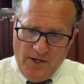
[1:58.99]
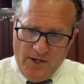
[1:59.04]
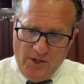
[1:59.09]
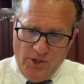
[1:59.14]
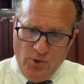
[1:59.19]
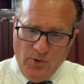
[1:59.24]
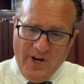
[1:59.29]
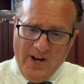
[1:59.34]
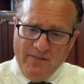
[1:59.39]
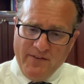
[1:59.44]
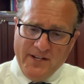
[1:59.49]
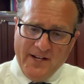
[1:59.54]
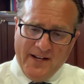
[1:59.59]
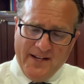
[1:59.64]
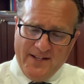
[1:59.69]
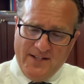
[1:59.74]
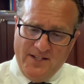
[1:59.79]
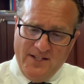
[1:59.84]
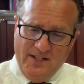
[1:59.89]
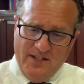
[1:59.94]
You have an
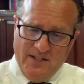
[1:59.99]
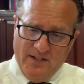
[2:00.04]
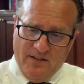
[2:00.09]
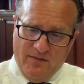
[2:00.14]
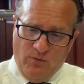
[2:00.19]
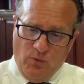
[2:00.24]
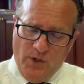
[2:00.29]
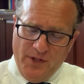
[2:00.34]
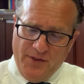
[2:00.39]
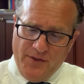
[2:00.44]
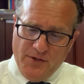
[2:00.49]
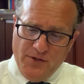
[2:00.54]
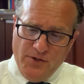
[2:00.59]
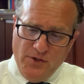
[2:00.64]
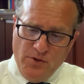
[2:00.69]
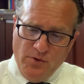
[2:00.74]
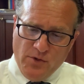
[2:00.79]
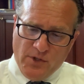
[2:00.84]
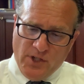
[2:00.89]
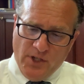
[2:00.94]
idea of what the
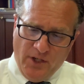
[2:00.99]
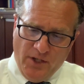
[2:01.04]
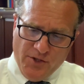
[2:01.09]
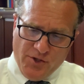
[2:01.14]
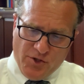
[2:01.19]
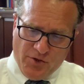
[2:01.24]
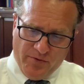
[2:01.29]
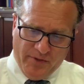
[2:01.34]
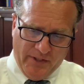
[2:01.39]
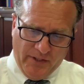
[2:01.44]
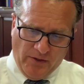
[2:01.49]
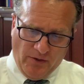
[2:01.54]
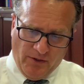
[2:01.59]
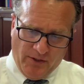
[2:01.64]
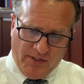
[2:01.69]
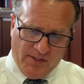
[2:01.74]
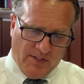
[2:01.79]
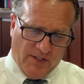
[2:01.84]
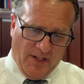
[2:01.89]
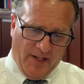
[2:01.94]
new country
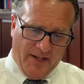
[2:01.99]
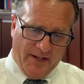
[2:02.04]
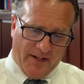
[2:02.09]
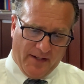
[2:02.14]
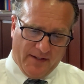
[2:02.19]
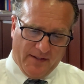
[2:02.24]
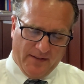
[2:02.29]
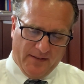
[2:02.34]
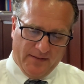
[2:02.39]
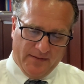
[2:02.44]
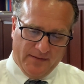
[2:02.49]
looks like,